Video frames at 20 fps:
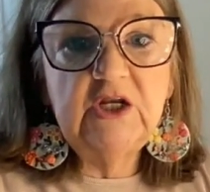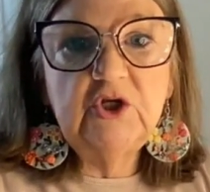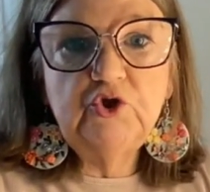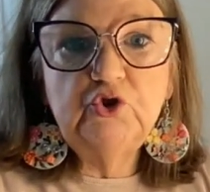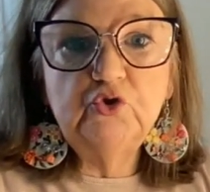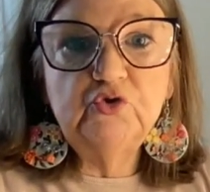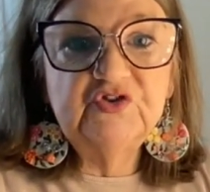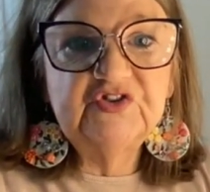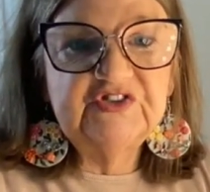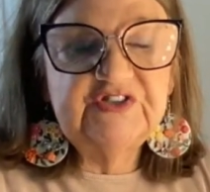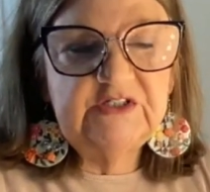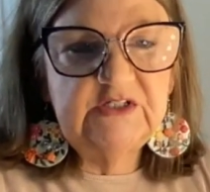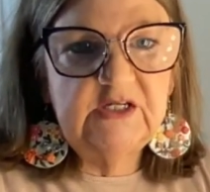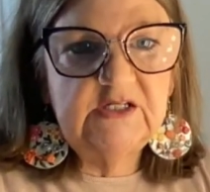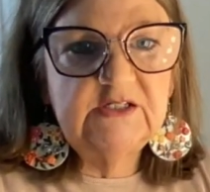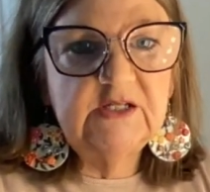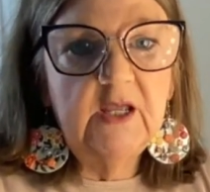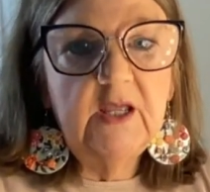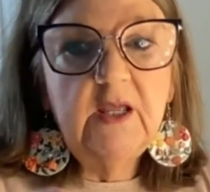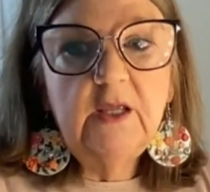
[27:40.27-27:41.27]
and you
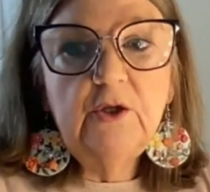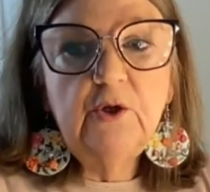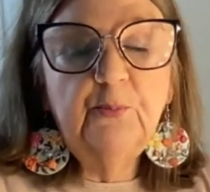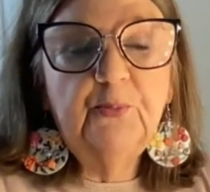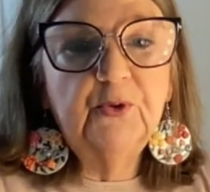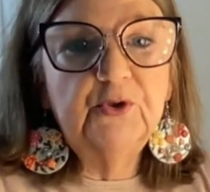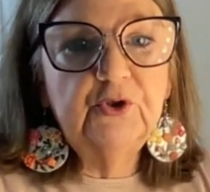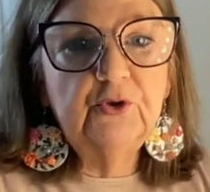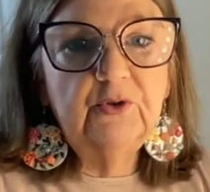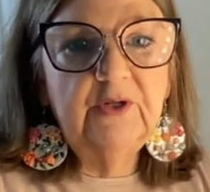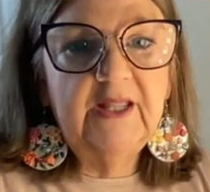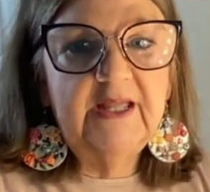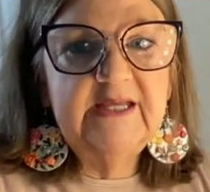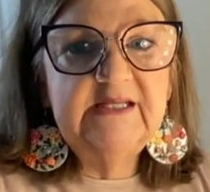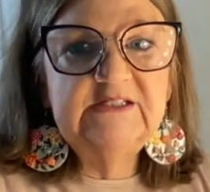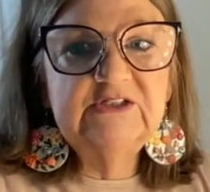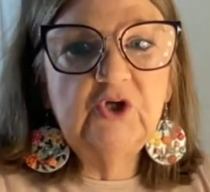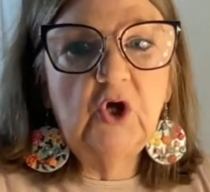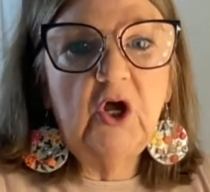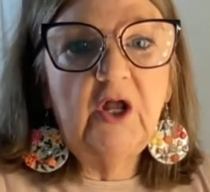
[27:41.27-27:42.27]
sit, you put your
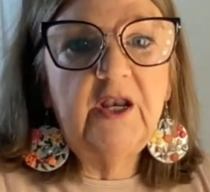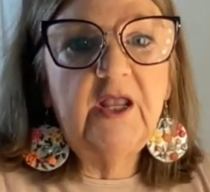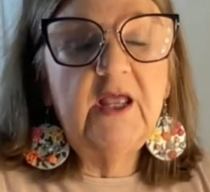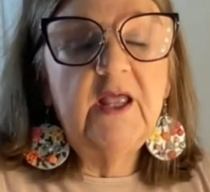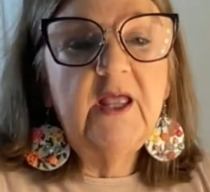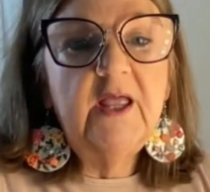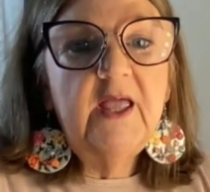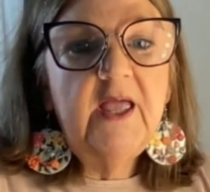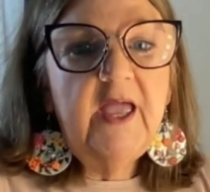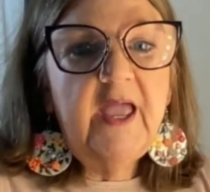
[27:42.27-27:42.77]
legs on it,